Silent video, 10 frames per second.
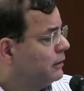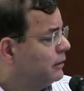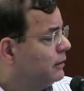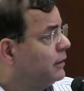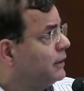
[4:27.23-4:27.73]

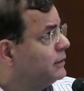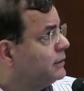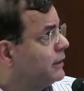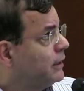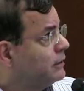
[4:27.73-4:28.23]
these
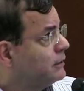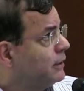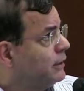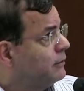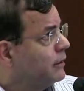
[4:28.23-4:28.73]
cells
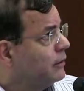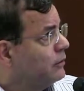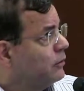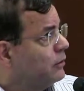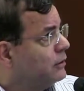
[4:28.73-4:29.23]
here are
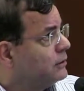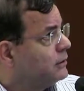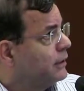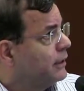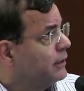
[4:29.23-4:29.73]

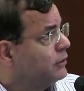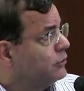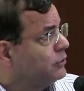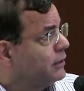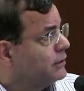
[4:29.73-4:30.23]
lost, and you
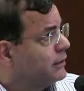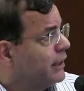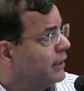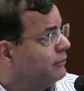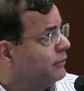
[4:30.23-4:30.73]
just
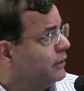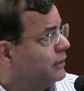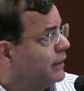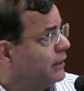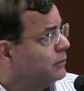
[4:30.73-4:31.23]
have the
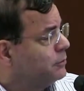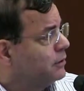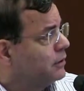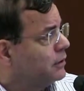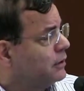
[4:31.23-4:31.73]

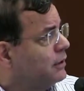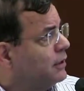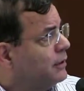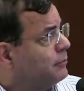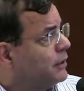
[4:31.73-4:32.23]
network,
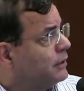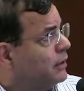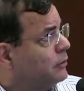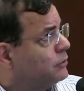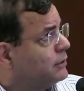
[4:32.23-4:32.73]
but
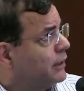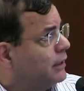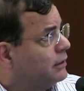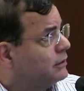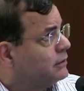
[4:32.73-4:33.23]
no
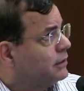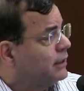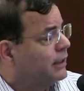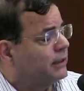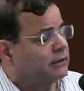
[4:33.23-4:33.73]
cells
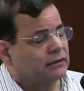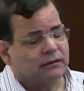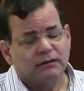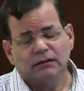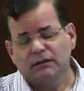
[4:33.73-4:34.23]
that
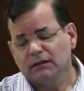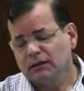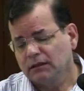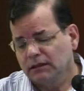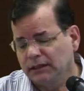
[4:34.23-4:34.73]

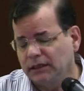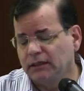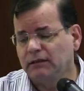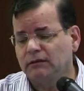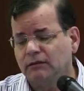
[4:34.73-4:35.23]

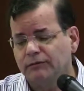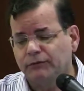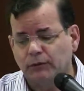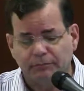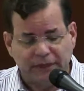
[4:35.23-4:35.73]
lead to the
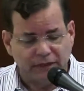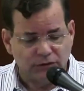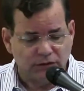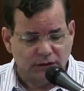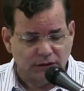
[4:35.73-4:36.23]

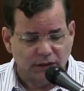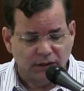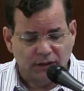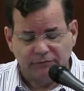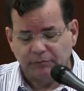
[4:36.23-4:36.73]
formation
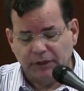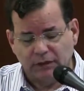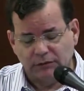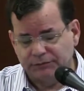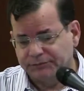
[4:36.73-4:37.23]
of
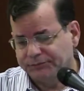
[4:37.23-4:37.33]
bone.